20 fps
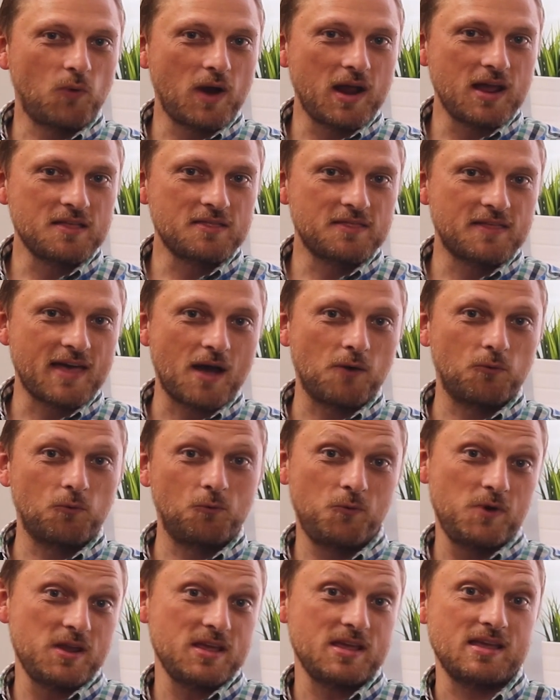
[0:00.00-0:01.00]
a way that
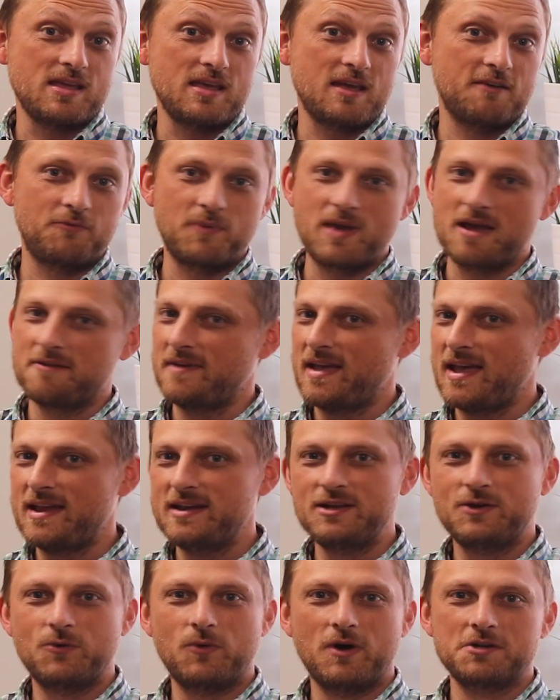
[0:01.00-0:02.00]
we, if we have
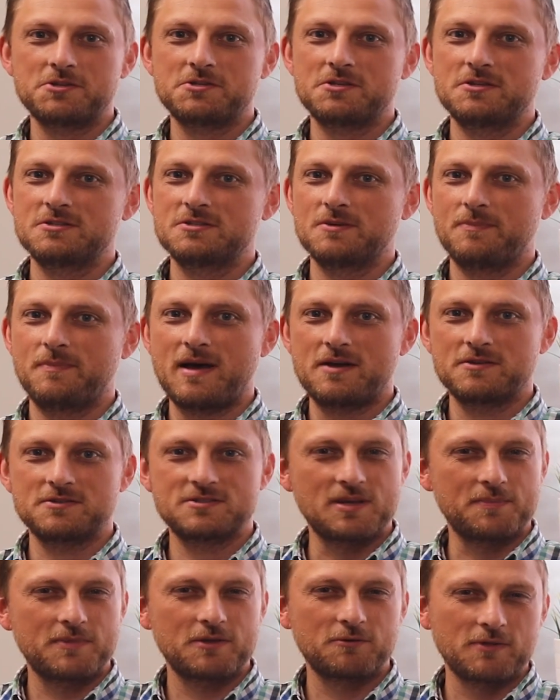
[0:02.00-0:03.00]
any questions about
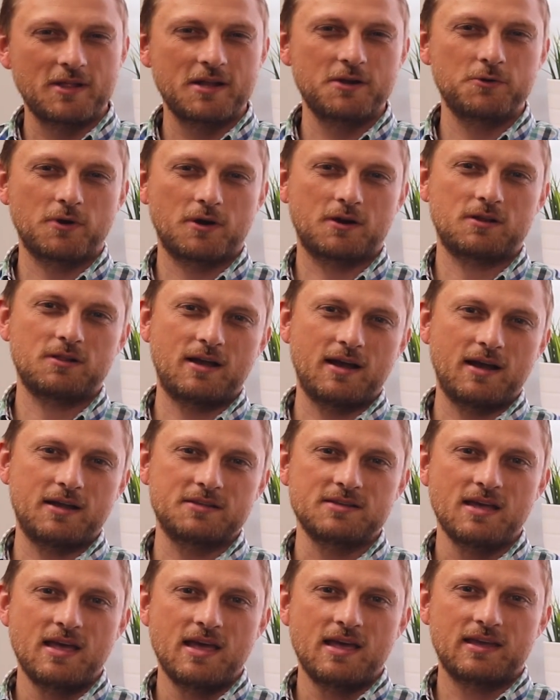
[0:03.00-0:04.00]
something related to our
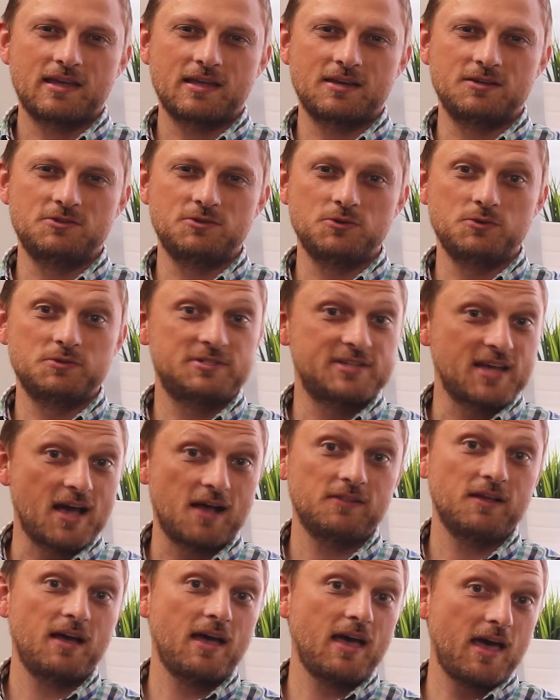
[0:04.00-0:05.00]
clients, can do
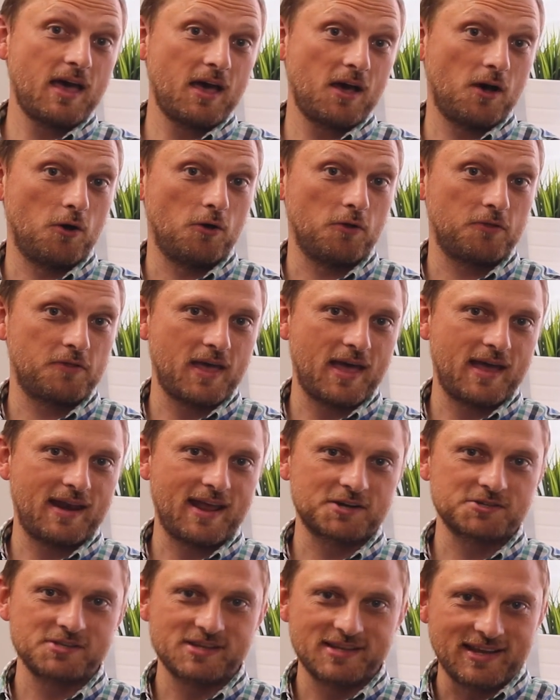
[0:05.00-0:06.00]
telehealth
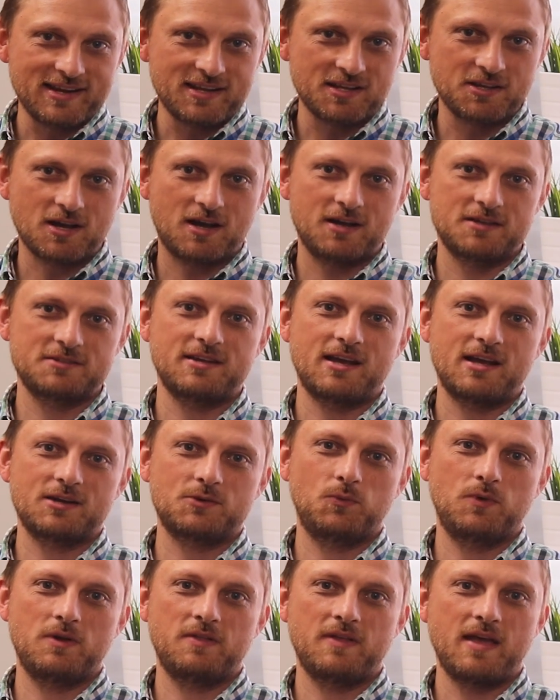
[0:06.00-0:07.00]
and actually get in
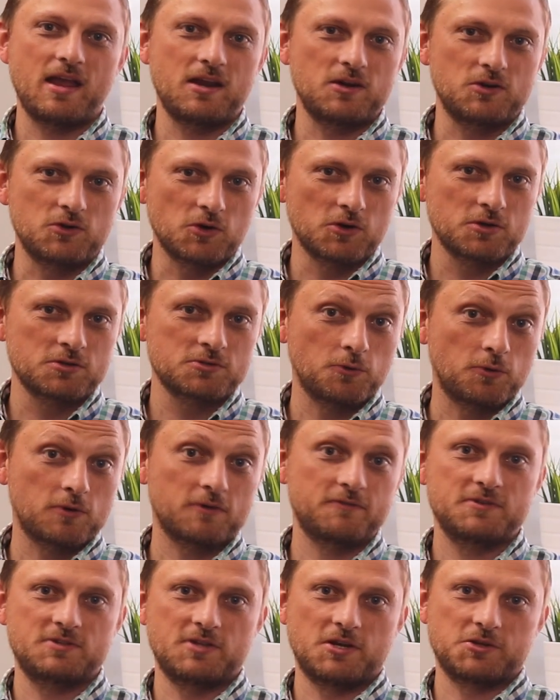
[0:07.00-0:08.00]
contact with a nurse
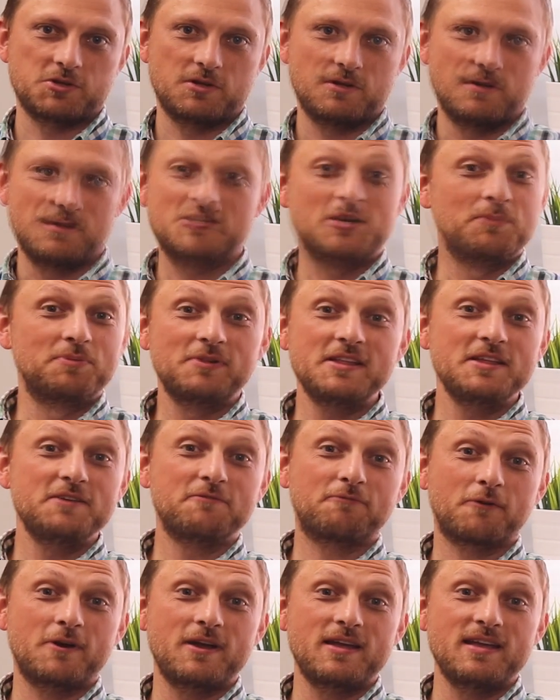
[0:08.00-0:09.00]
or a physician. It's completely
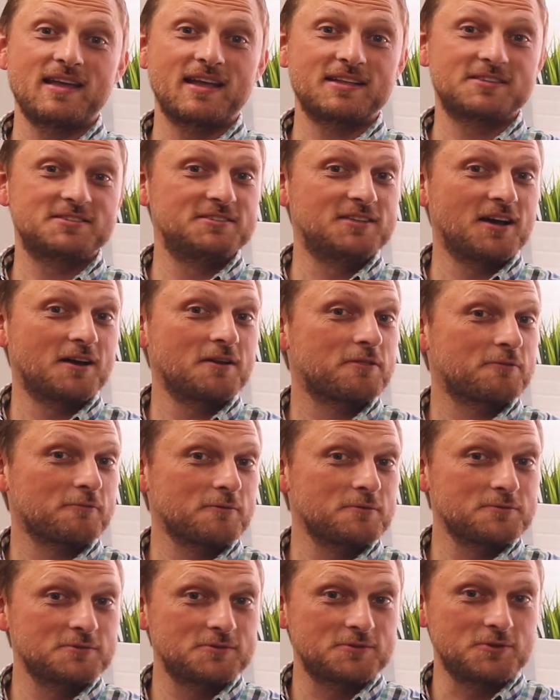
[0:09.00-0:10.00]
free. It's done
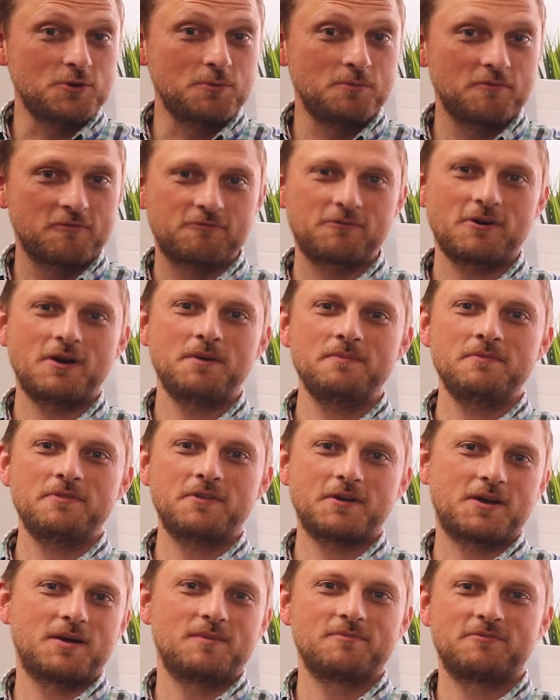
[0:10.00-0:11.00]
through Zoom from
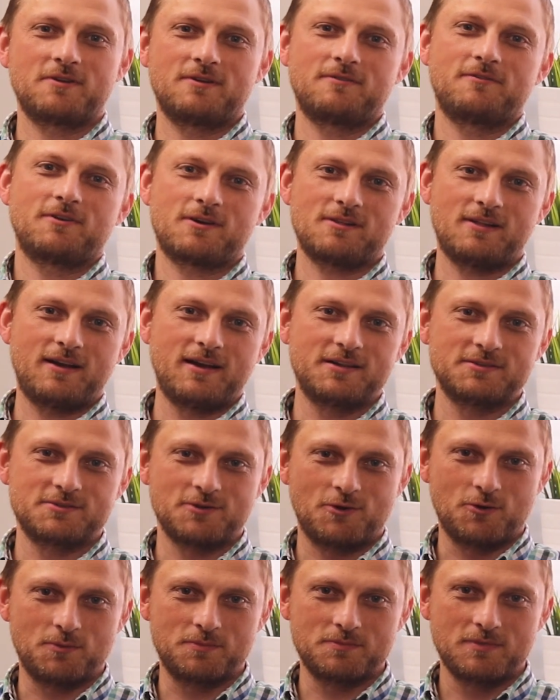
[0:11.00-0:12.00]
the comfort of our
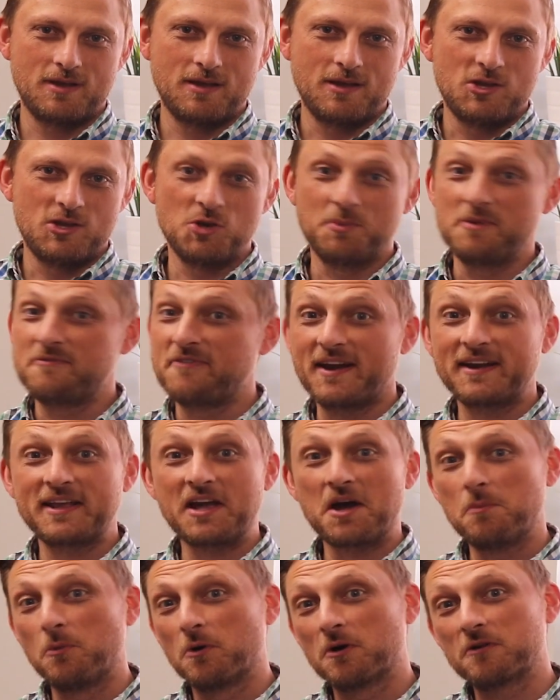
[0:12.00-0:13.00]
client's home. You'll be
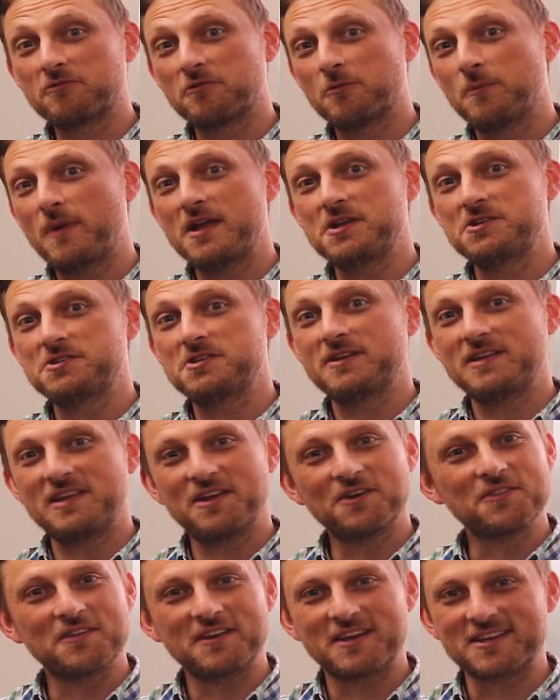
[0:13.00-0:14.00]
finding out more information
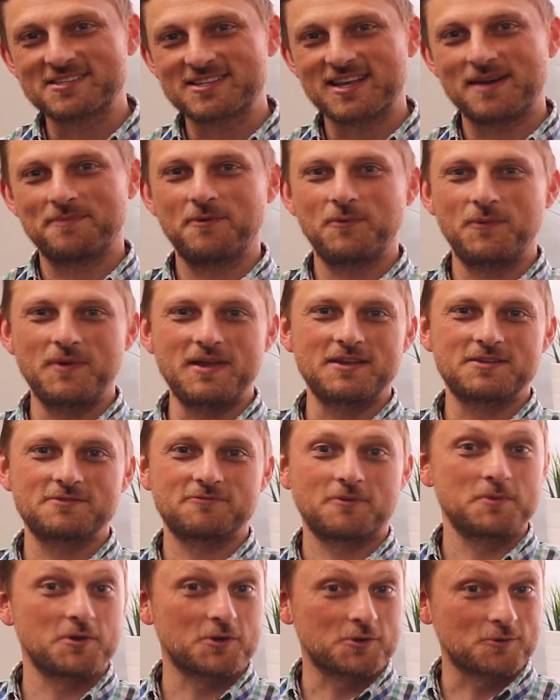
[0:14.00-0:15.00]
here in the next couple weeks
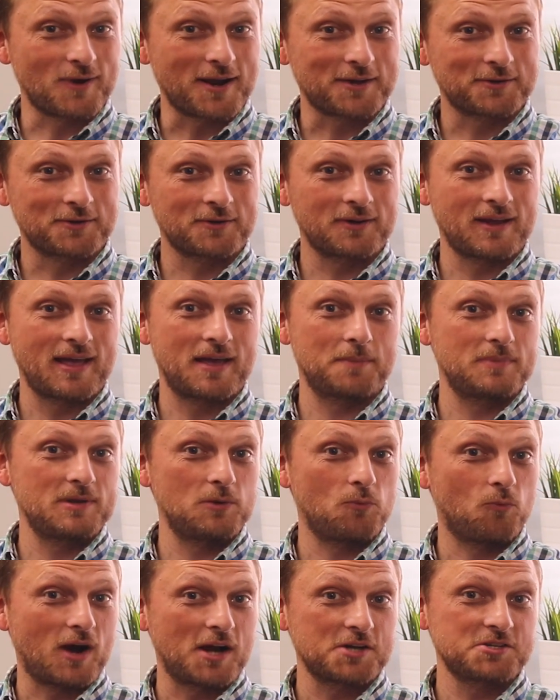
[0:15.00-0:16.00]
from your director and
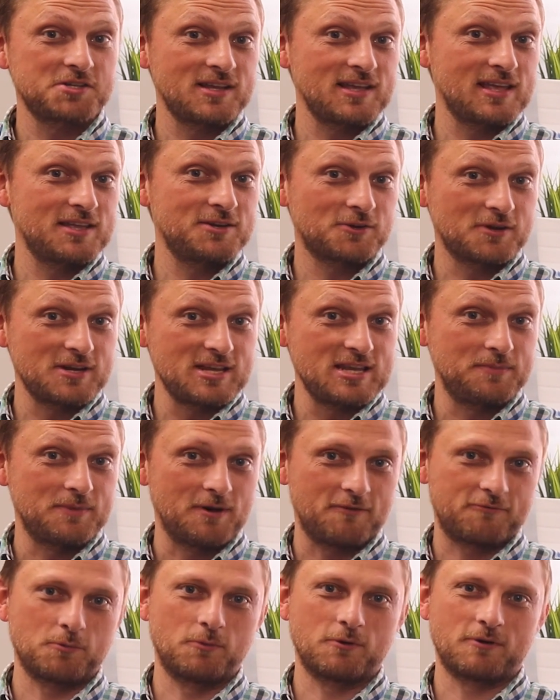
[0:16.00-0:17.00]
be watching in your
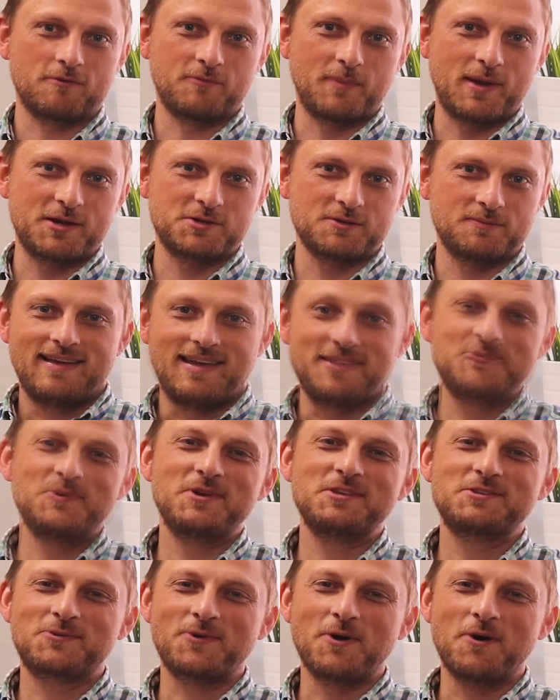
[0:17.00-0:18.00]
email for more information. This
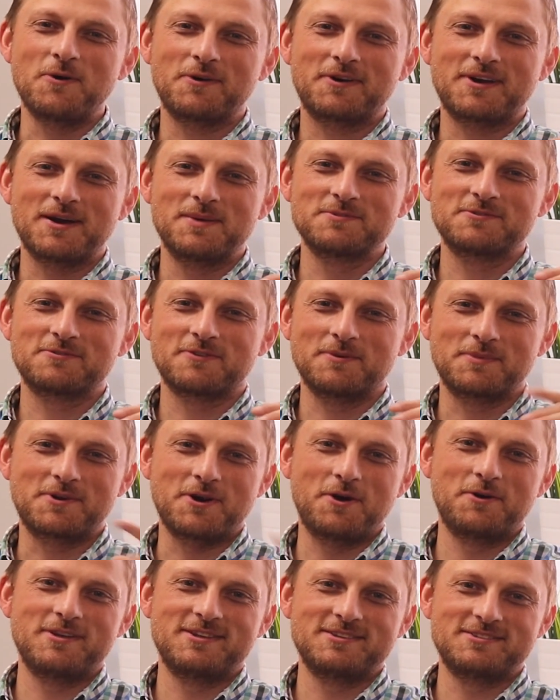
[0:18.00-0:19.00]
week's quote comes from
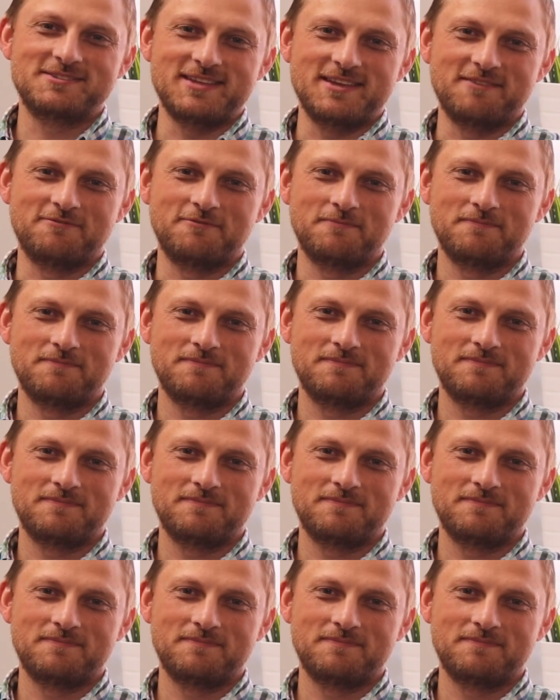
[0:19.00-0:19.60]
Cody and Steve.